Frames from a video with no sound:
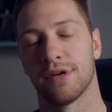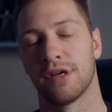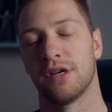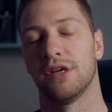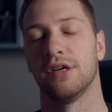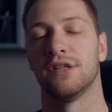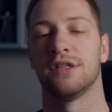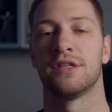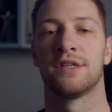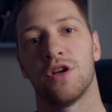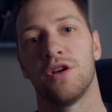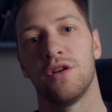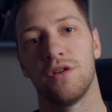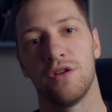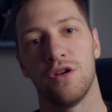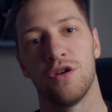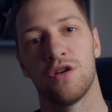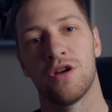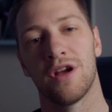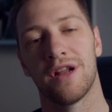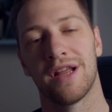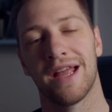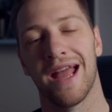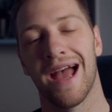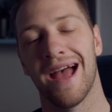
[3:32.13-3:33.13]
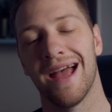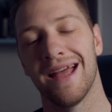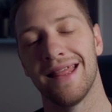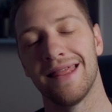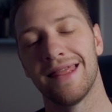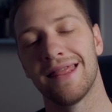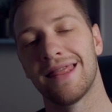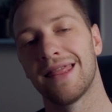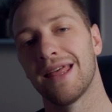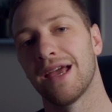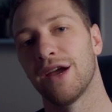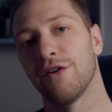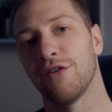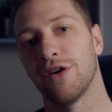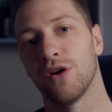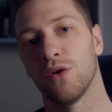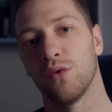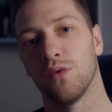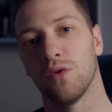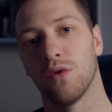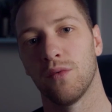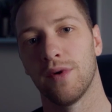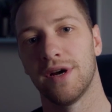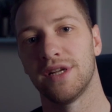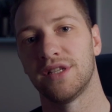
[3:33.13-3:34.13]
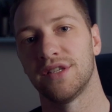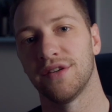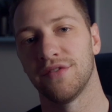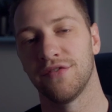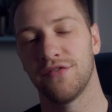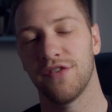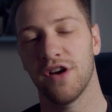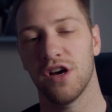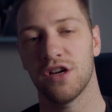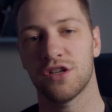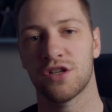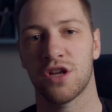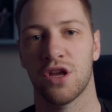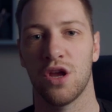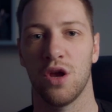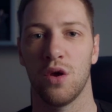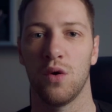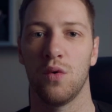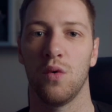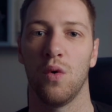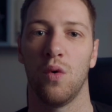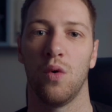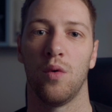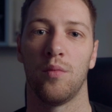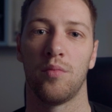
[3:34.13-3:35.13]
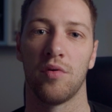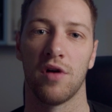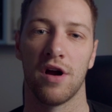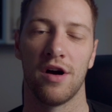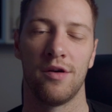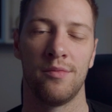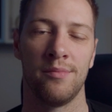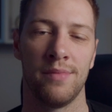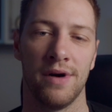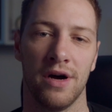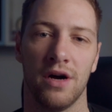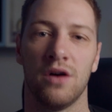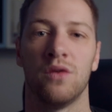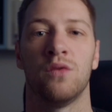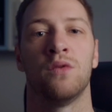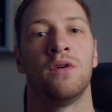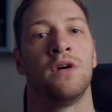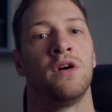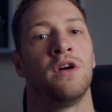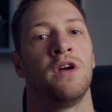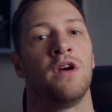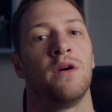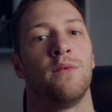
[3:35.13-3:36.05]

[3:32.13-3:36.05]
because so you could get in theory all the way to 1st Q or brown belt